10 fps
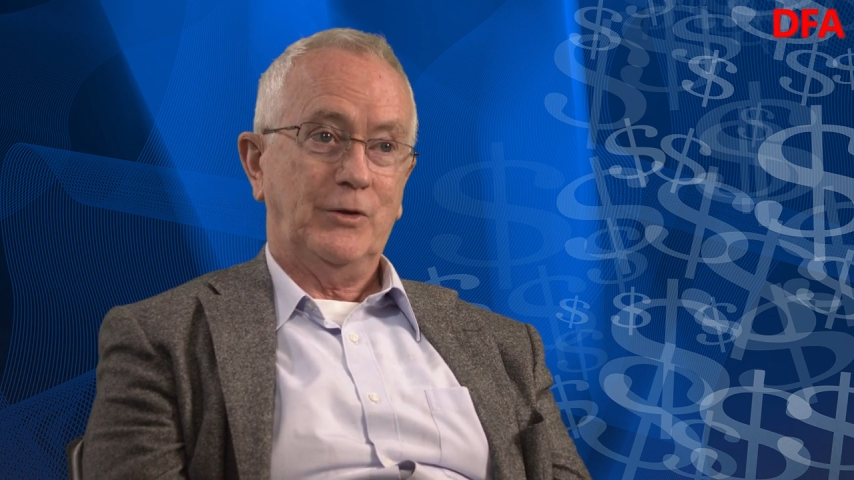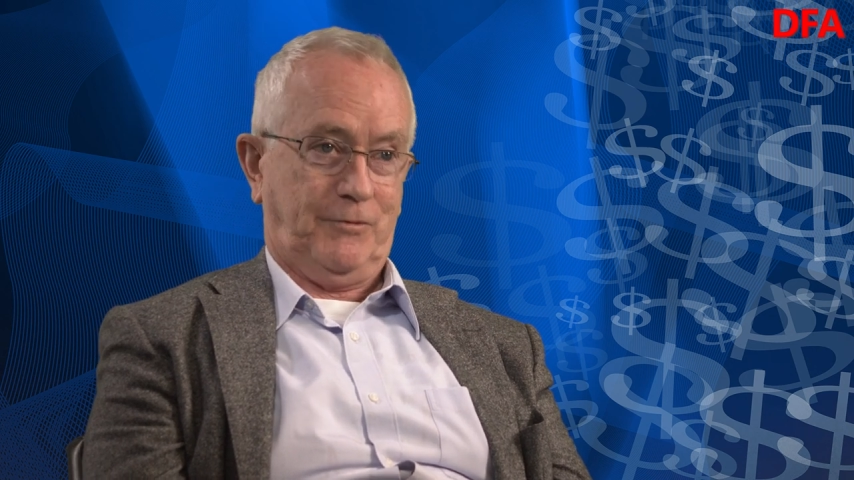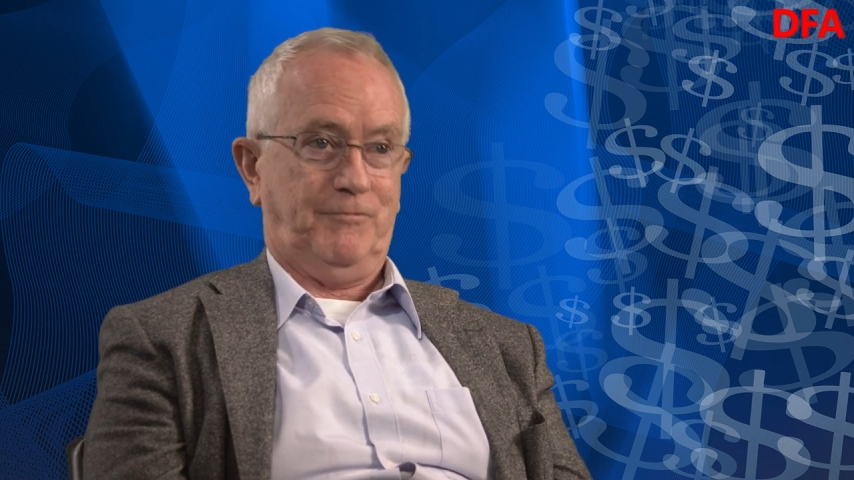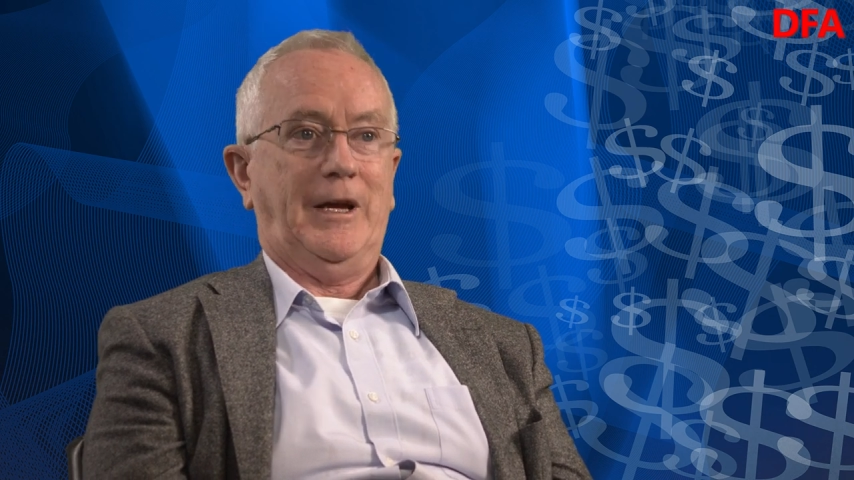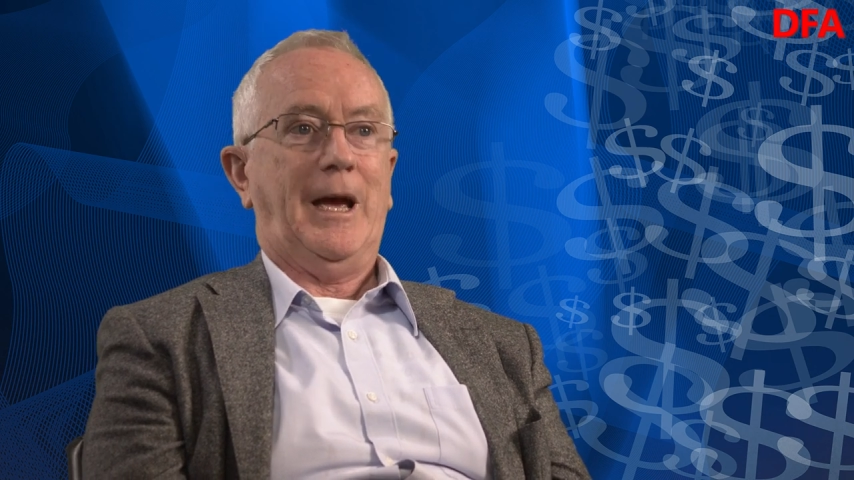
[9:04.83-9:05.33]

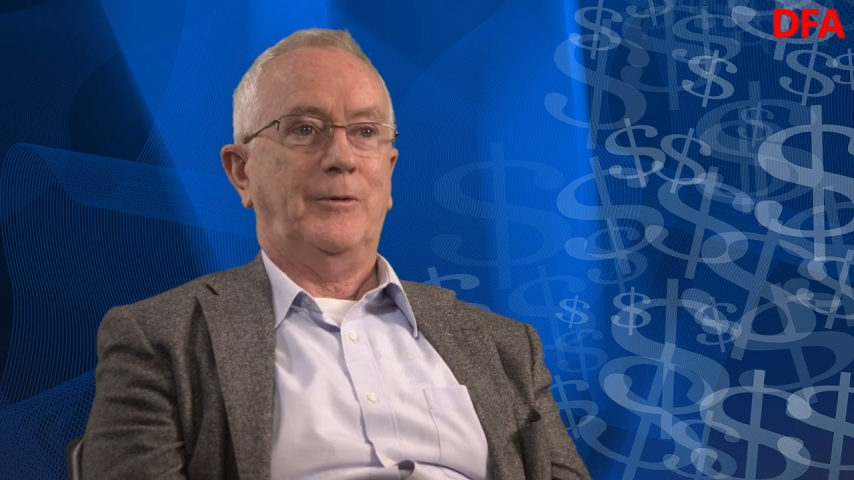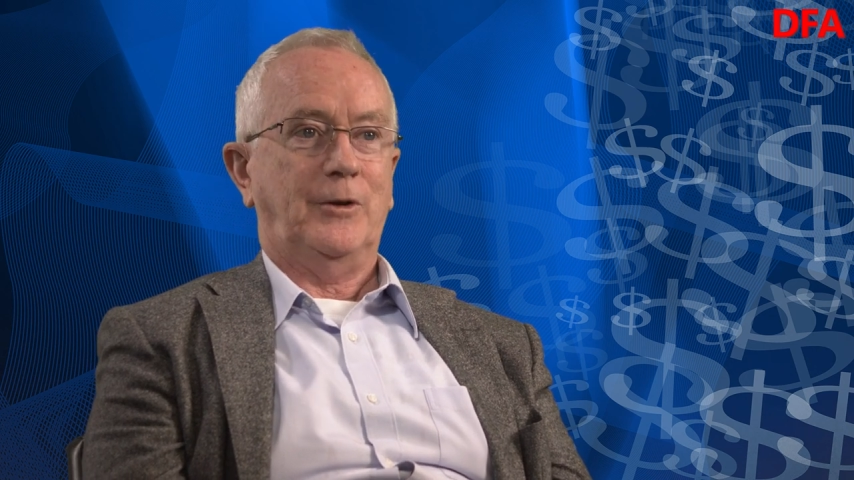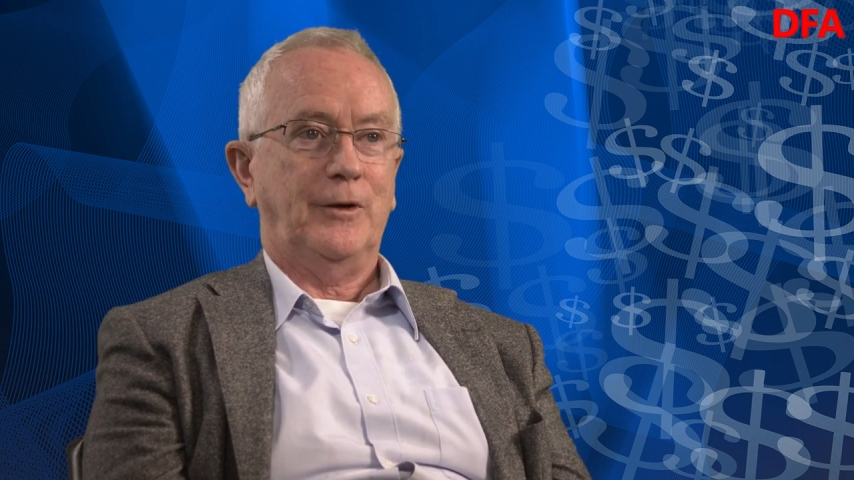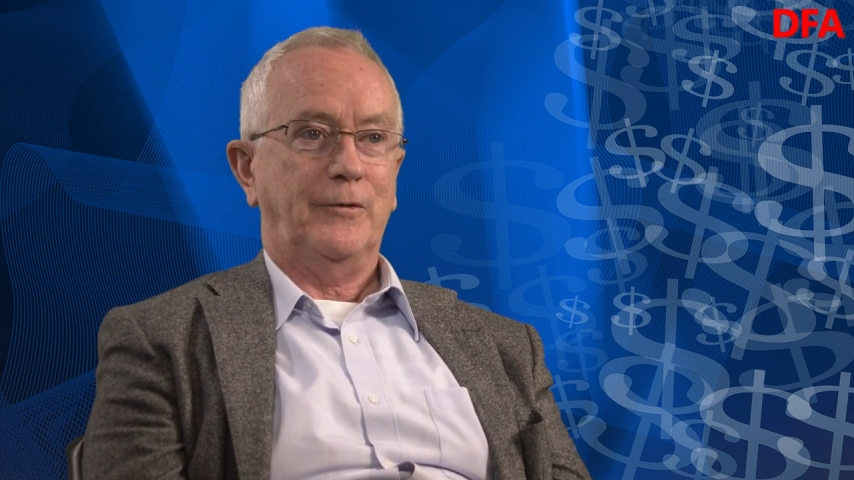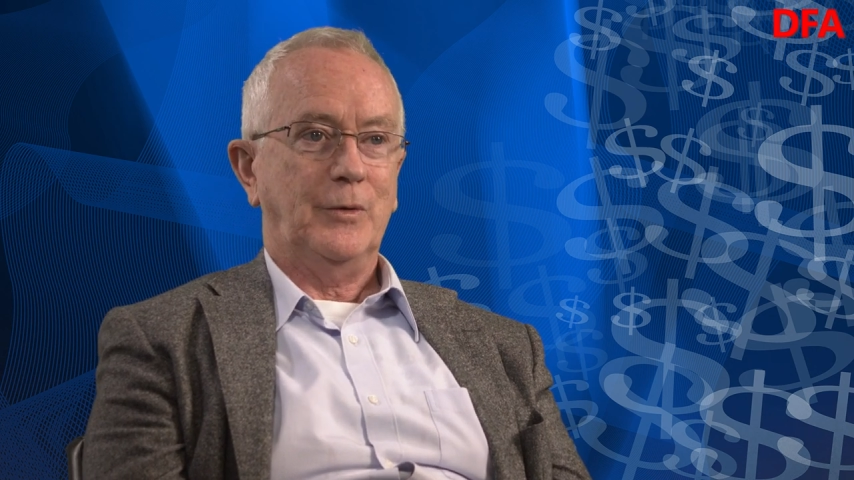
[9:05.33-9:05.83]
which happened
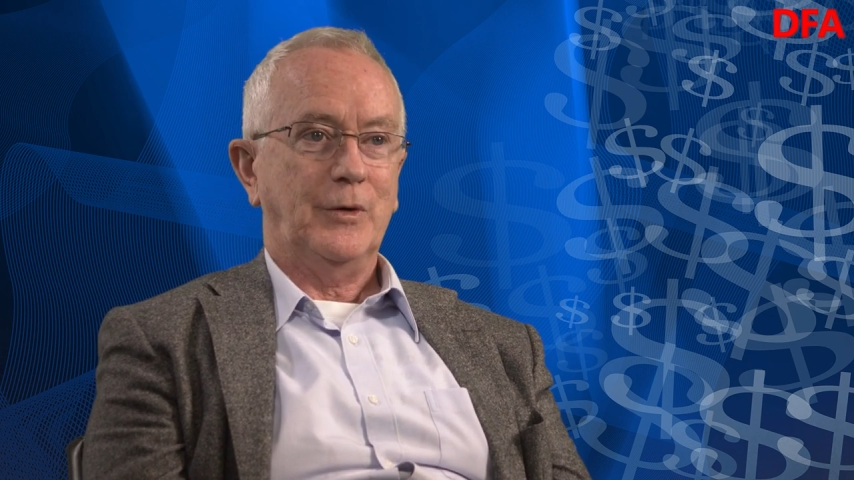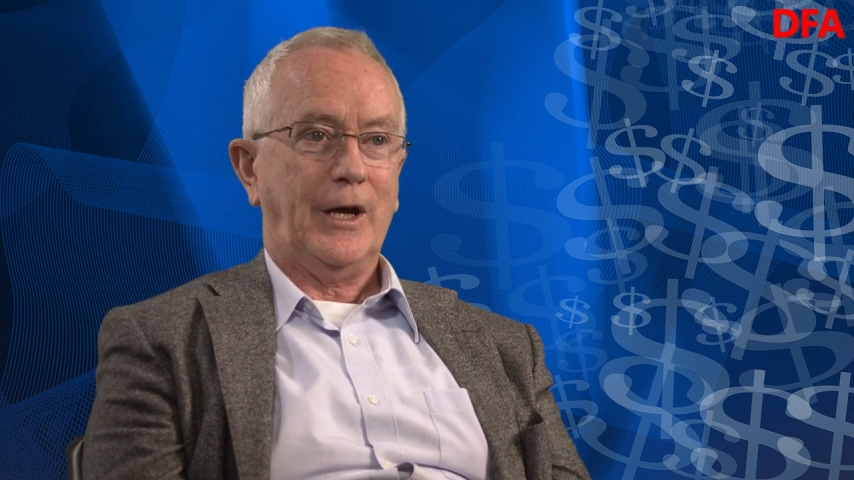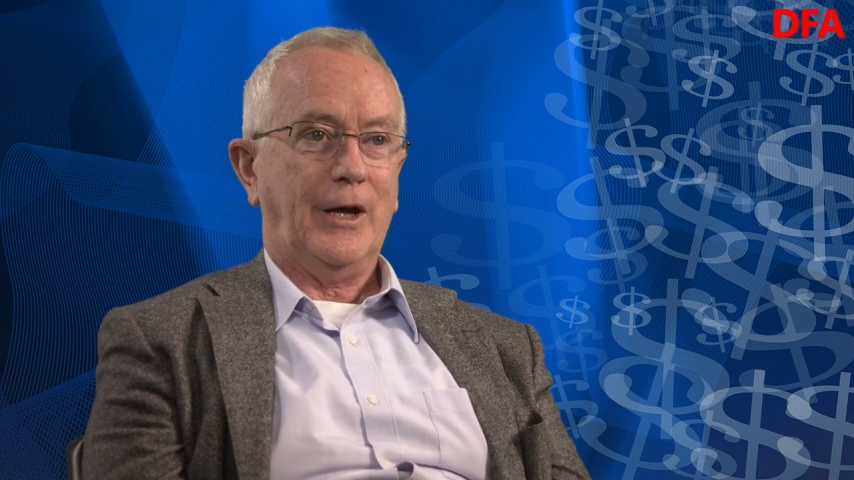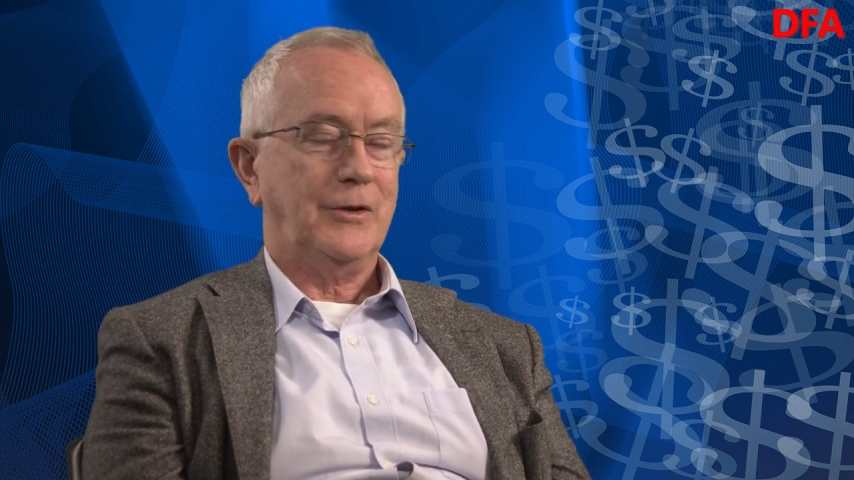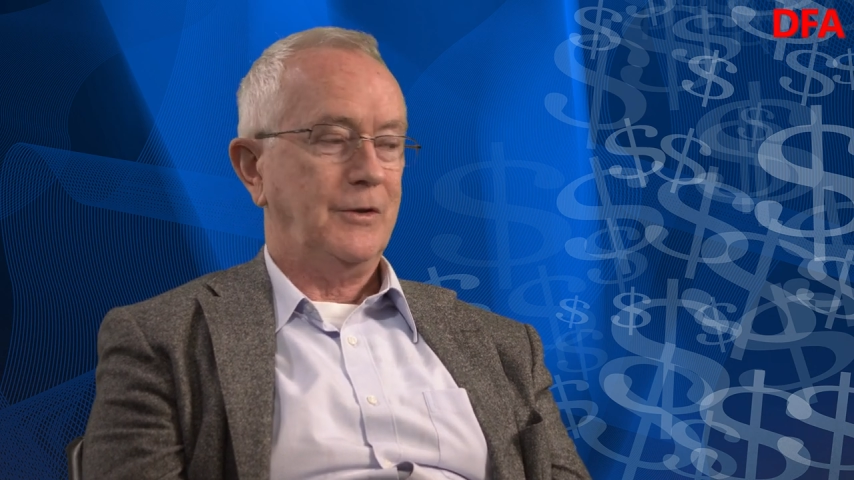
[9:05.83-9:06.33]
on a few
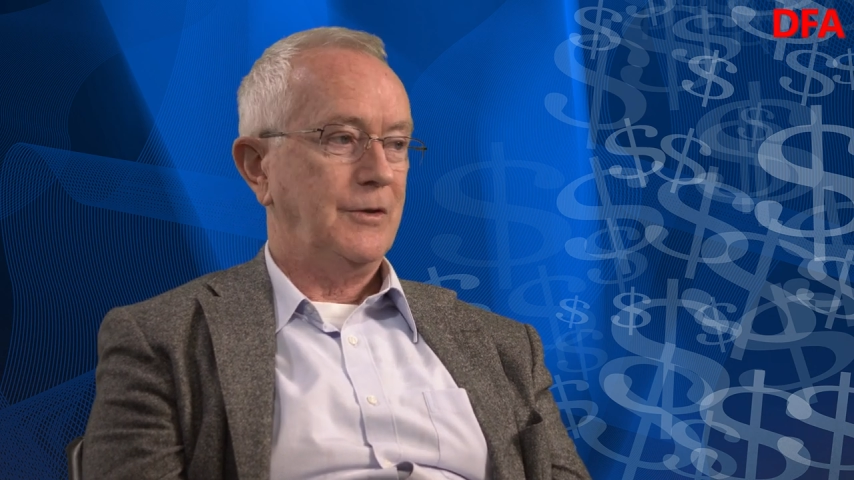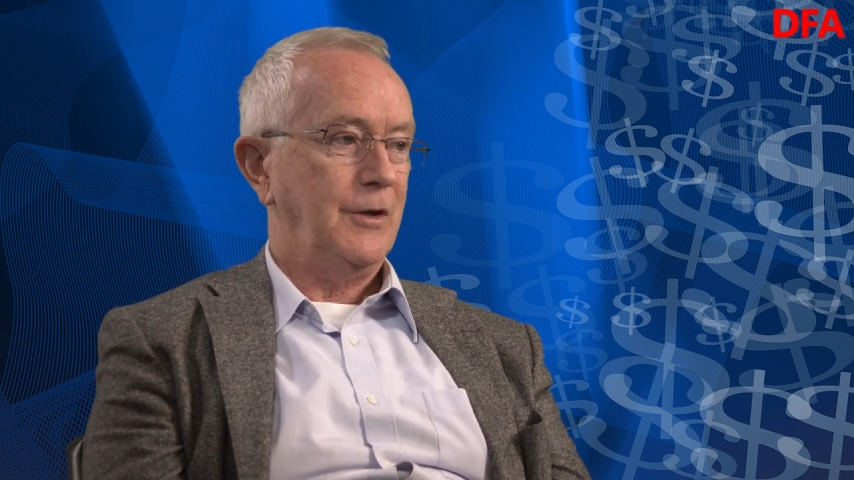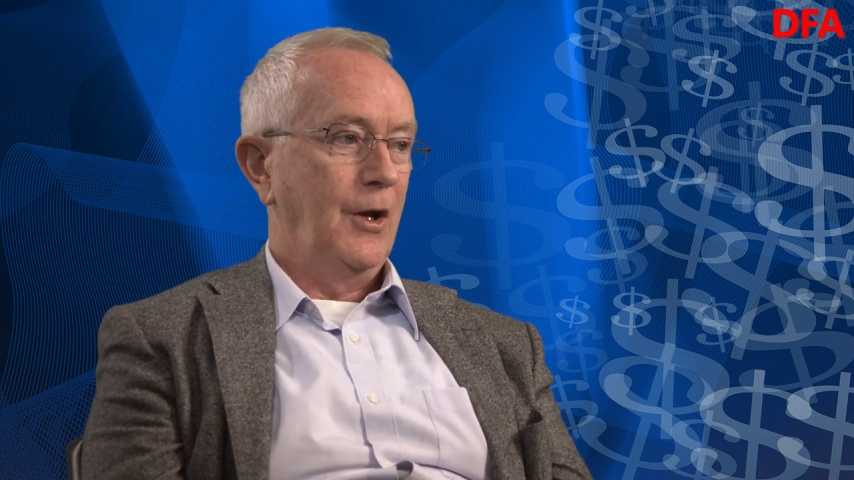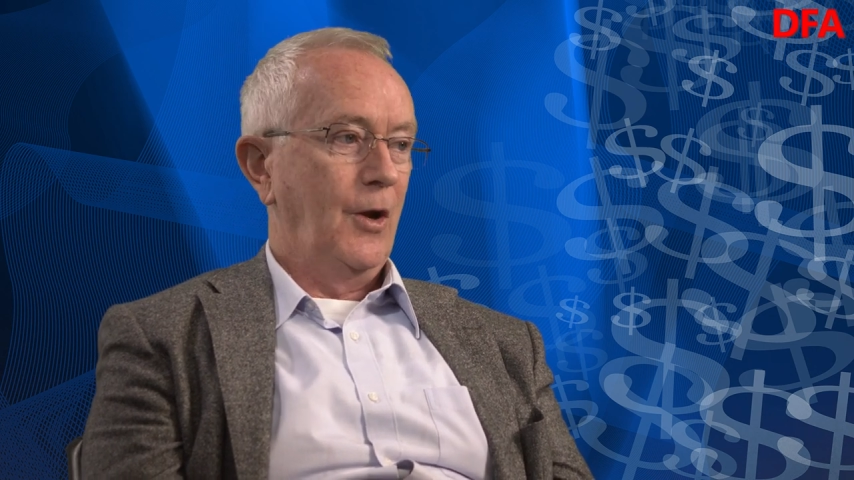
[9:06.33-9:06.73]
occasions,